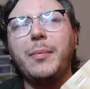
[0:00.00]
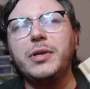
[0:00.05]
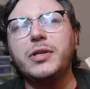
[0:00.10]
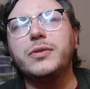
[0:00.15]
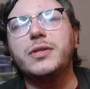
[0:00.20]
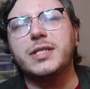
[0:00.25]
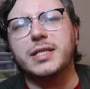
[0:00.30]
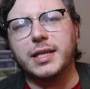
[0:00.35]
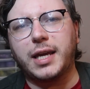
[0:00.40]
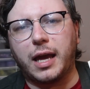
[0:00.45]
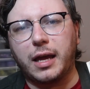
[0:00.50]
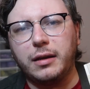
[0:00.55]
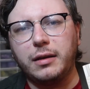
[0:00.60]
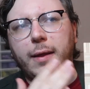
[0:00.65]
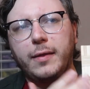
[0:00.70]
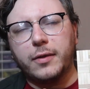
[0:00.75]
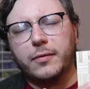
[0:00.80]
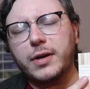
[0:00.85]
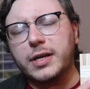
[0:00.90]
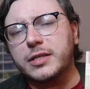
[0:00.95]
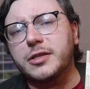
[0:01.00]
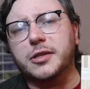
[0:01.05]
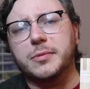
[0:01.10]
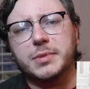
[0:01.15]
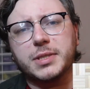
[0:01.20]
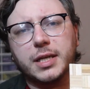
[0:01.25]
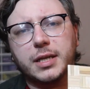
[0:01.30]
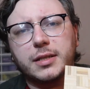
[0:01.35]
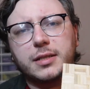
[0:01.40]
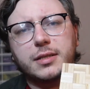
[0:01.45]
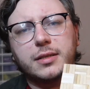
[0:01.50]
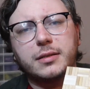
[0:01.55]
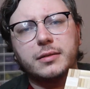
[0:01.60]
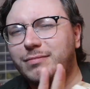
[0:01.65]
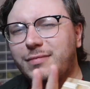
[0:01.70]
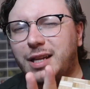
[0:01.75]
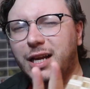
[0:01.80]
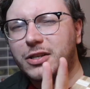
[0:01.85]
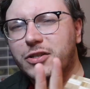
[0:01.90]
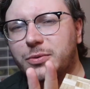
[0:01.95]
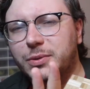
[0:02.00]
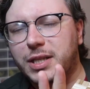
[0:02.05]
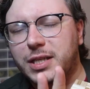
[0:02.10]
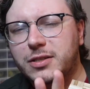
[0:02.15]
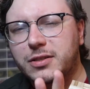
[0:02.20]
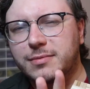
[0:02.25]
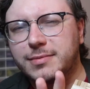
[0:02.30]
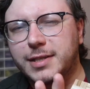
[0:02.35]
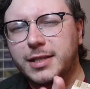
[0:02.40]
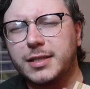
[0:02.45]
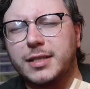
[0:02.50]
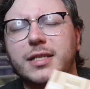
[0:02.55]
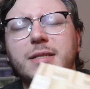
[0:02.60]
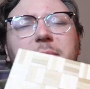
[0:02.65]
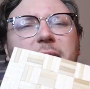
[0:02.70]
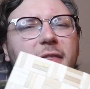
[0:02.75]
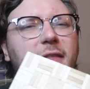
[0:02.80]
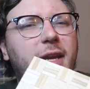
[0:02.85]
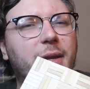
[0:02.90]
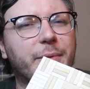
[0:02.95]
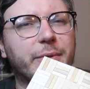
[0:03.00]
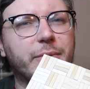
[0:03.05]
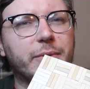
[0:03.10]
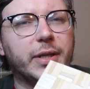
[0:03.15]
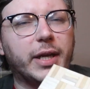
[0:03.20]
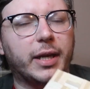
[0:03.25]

would do this again in the right circumstance. I'm not sure what that circumstance is, but I think I would do it